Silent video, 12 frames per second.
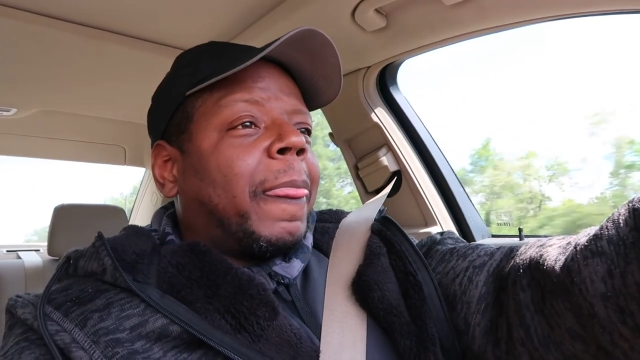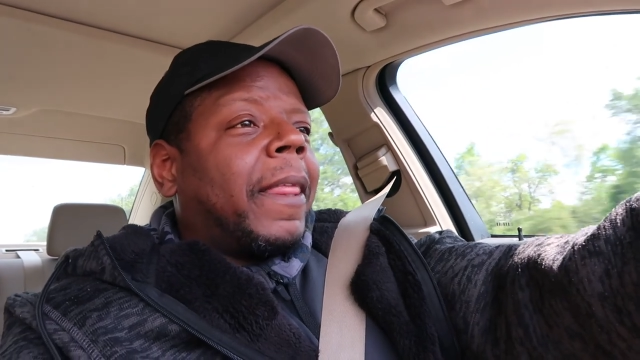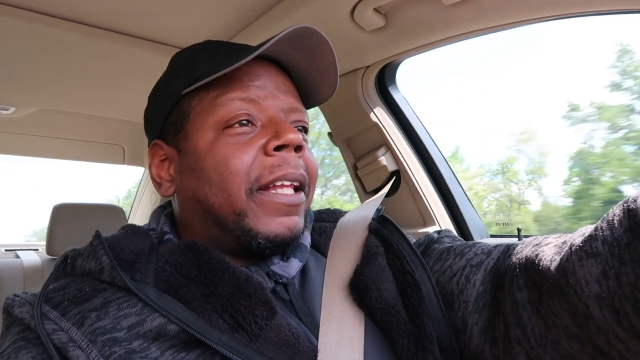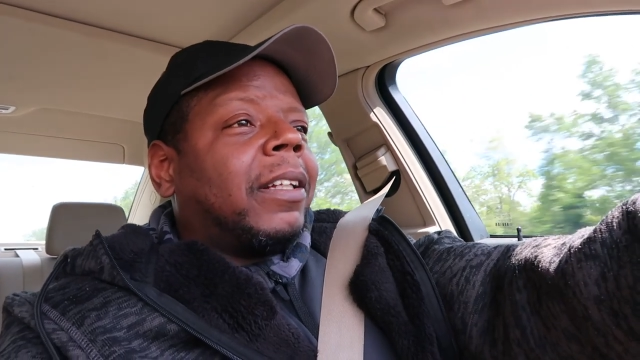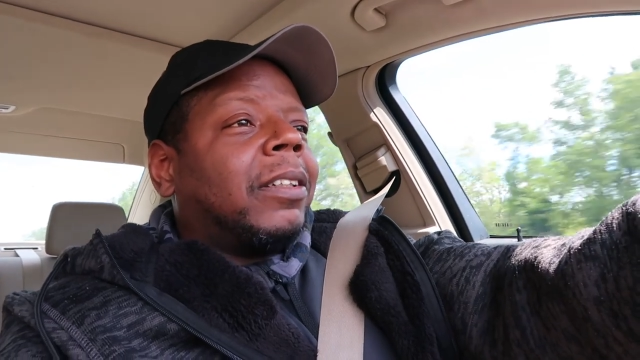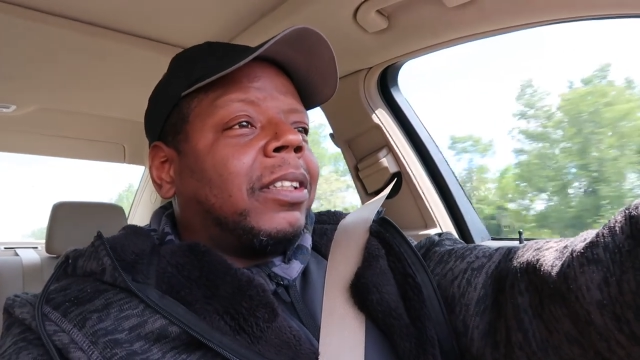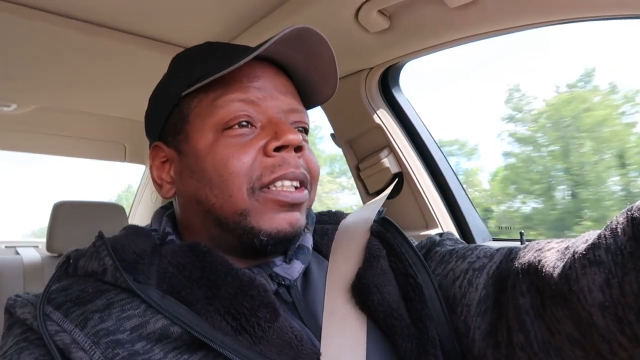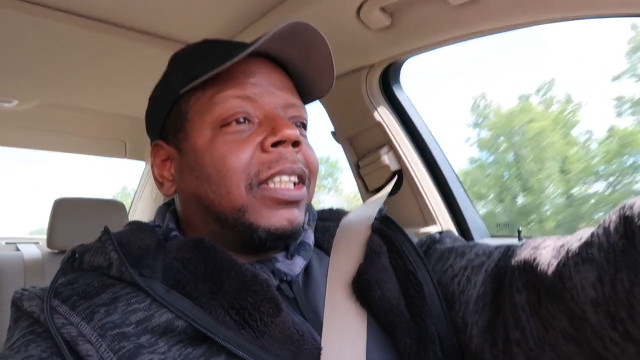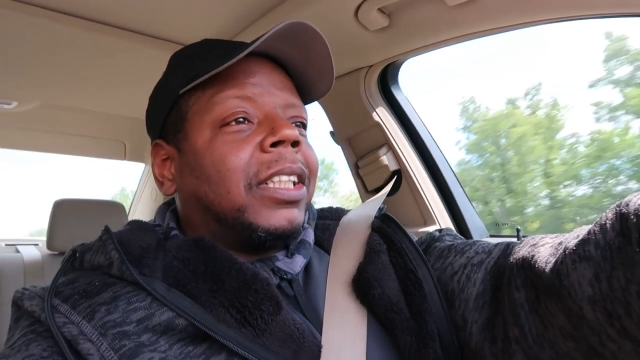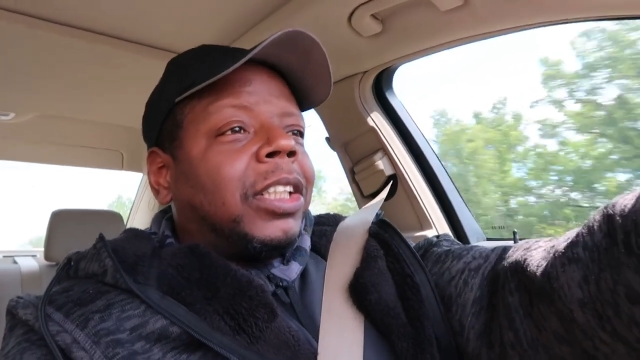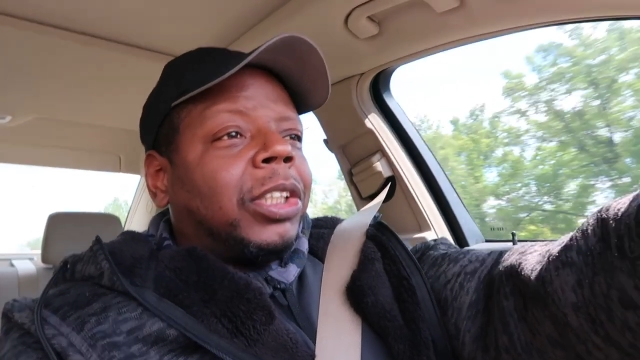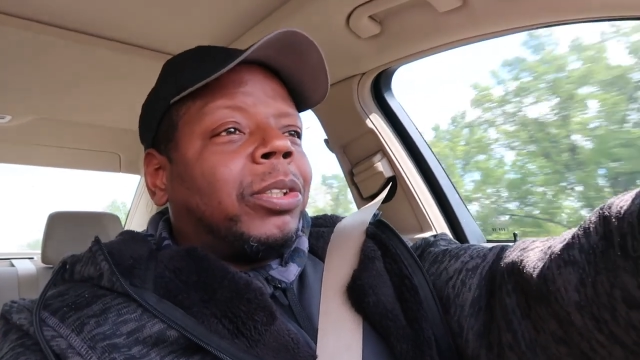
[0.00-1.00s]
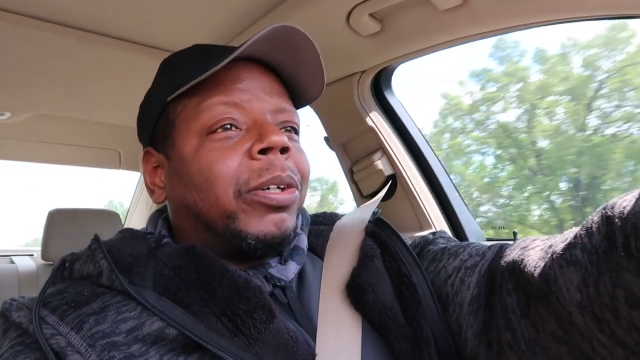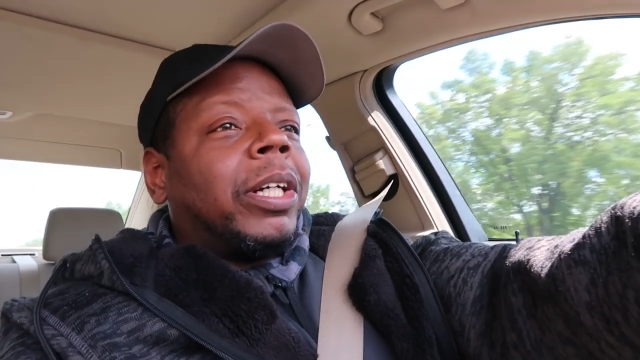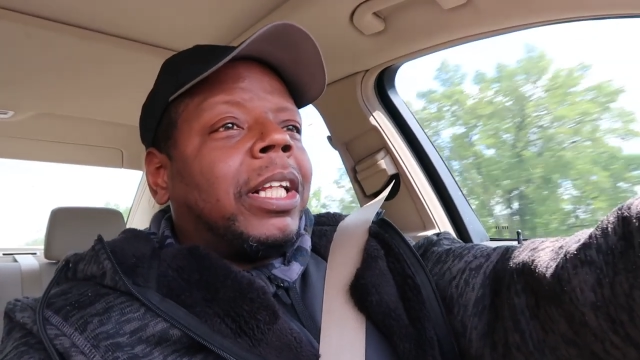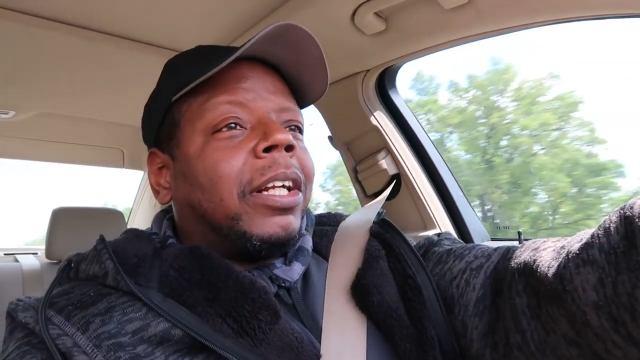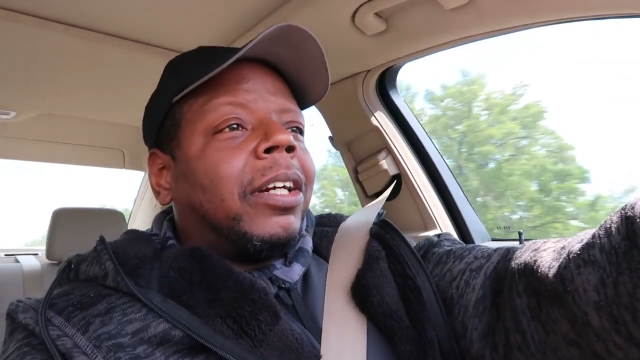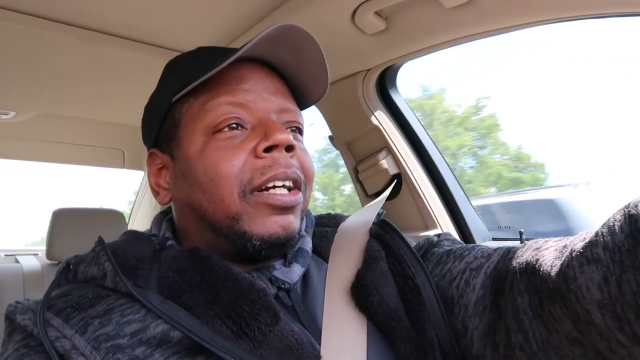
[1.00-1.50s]
you know, you can enjoy,
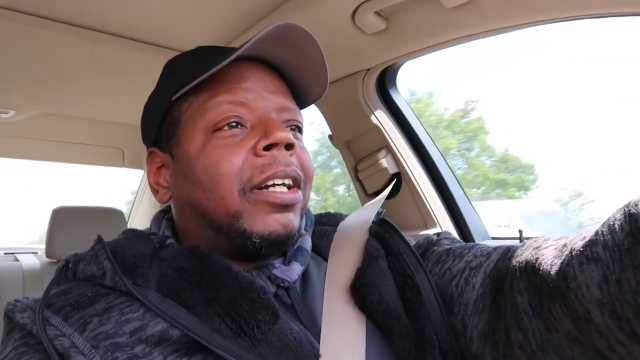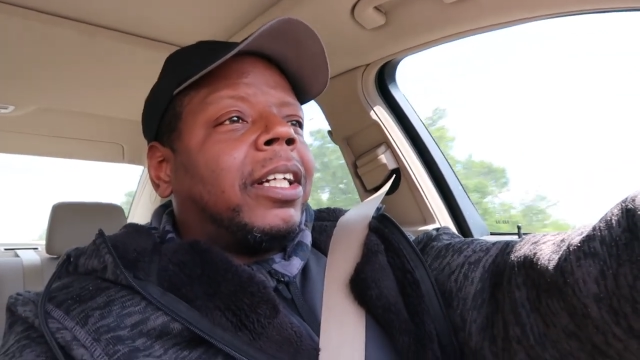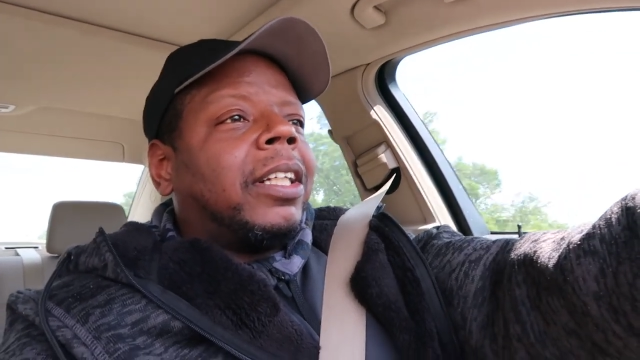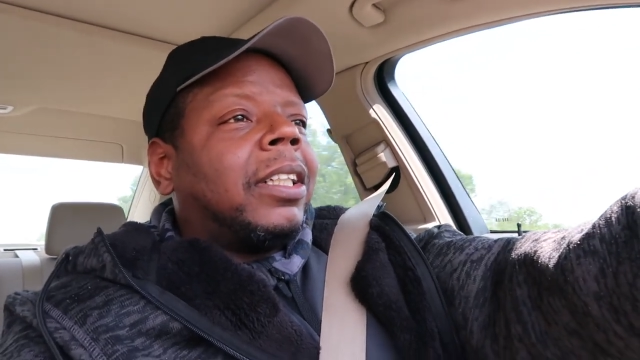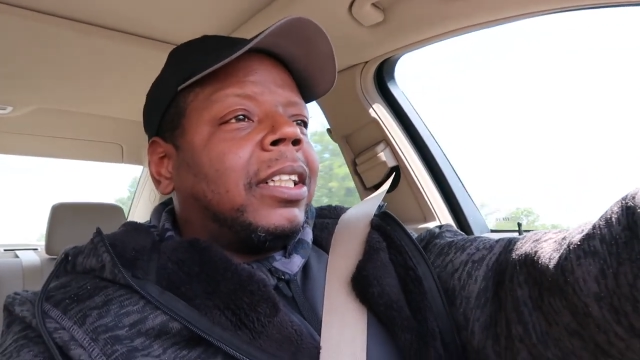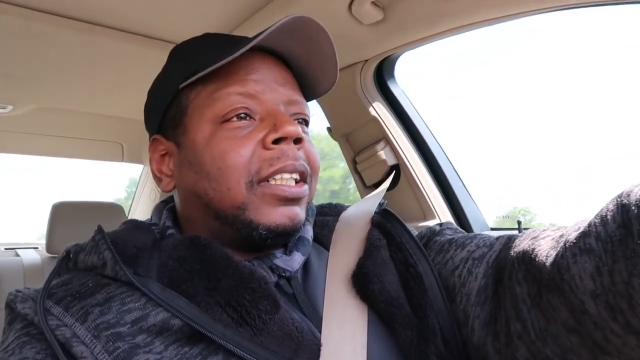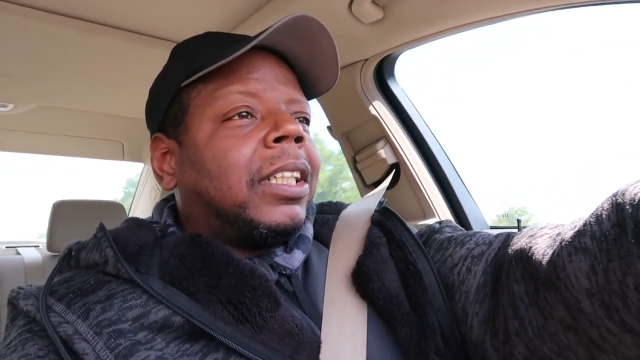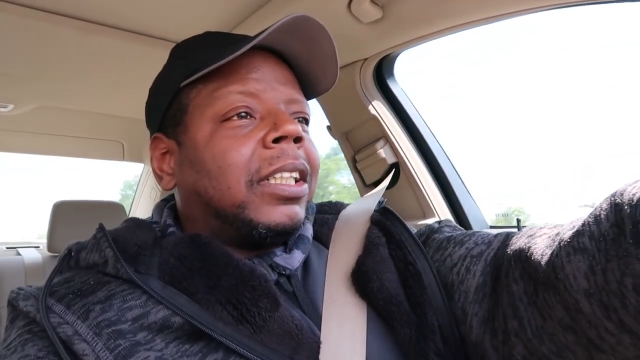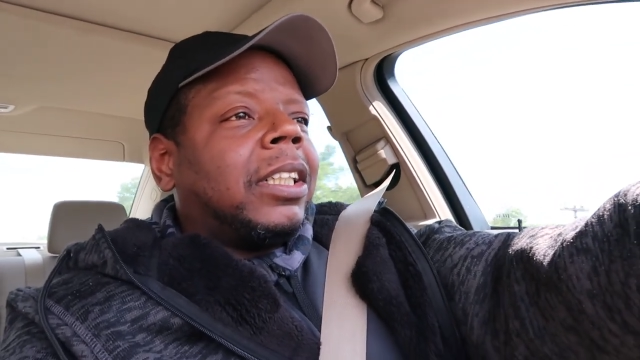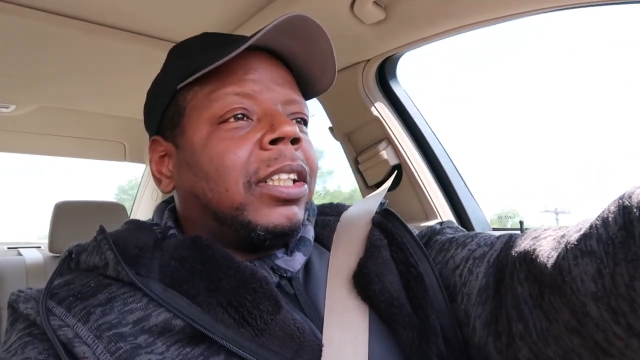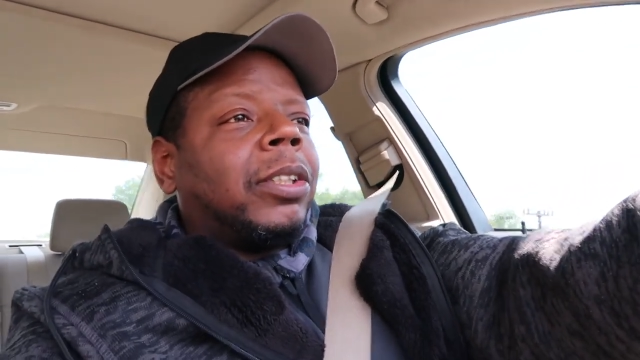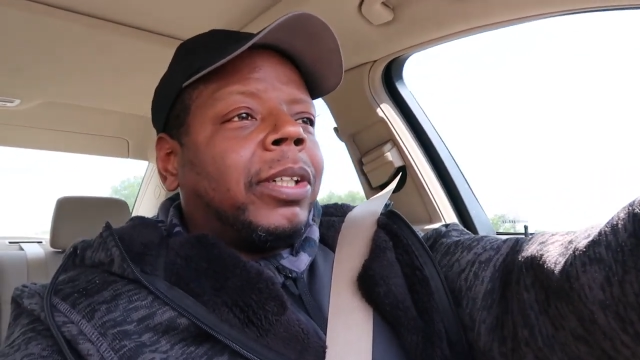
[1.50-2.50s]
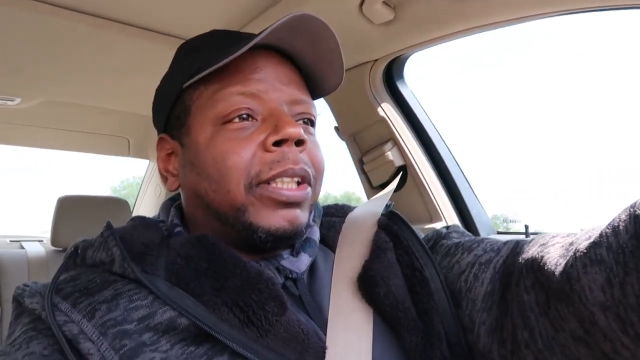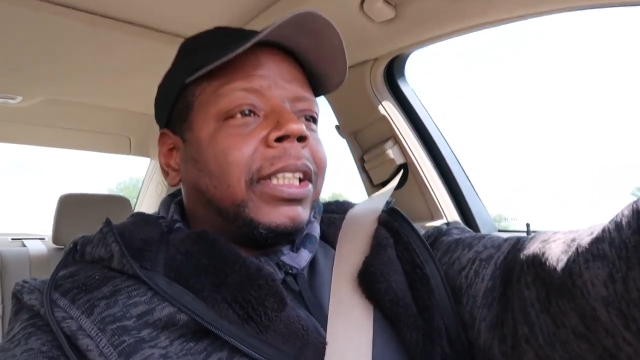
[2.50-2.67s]
learn, and just enjoy